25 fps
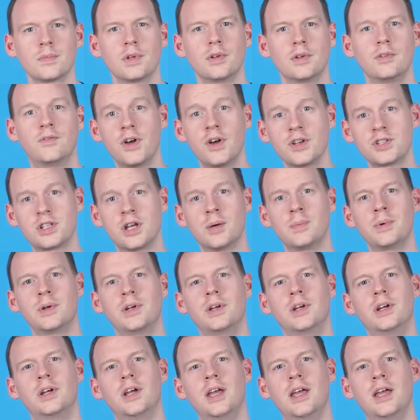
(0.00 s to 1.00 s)
First up,
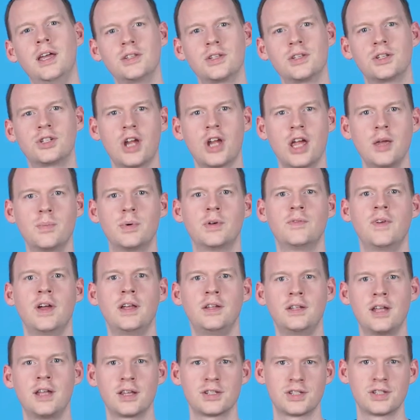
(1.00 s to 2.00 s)
here's the shape of
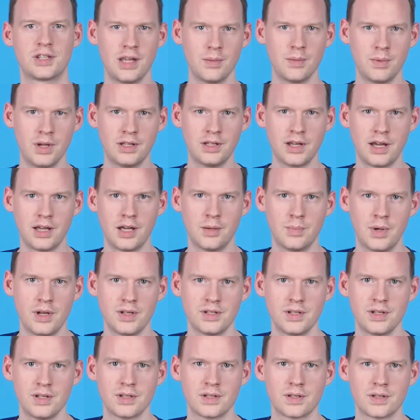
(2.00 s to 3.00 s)
IndexedDB
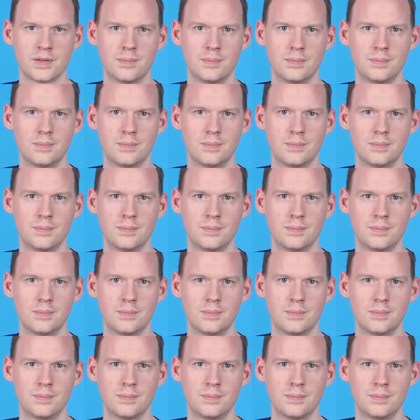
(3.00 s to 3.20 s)
databases.